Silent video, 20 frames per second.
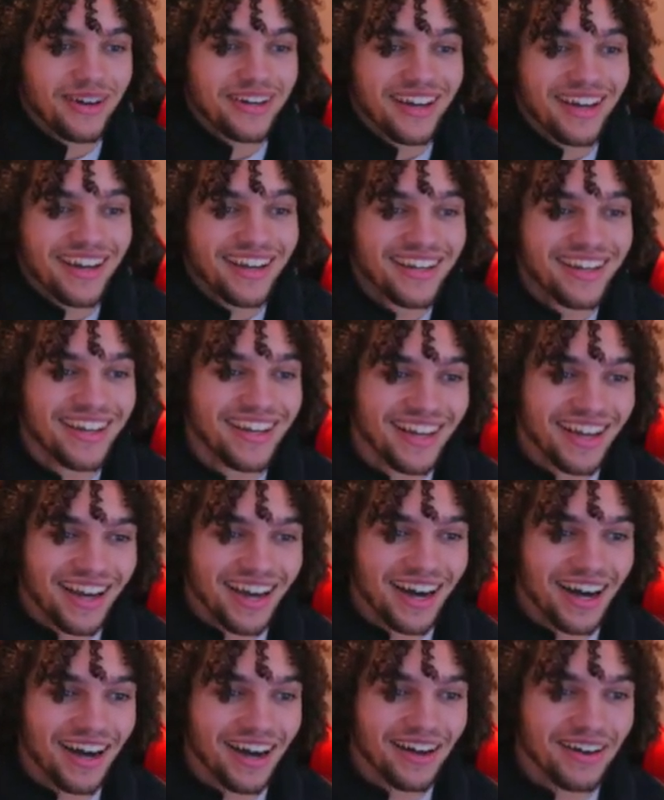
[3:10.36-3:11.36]
not?
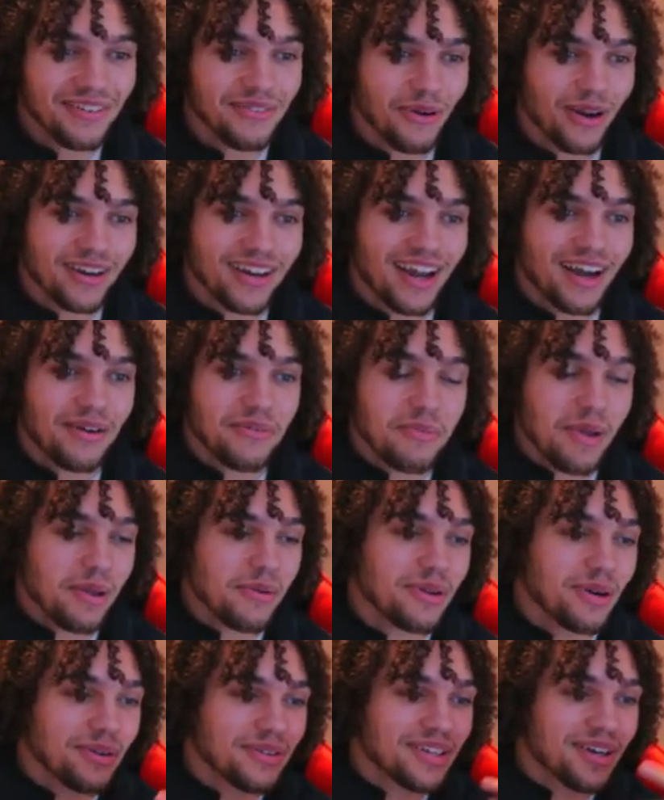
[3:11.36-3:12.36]
Why not? Maybe we
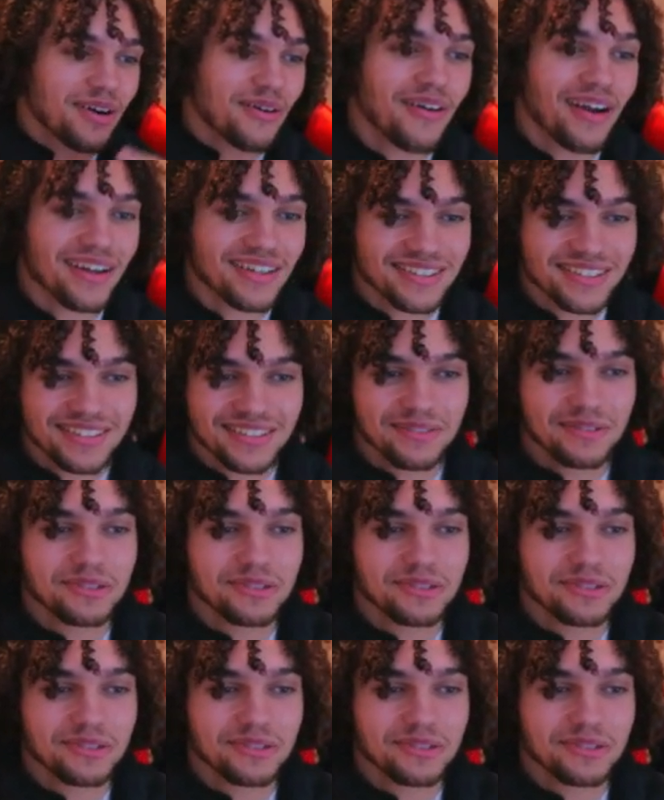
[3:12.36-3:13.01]
don't need our rocks. We'll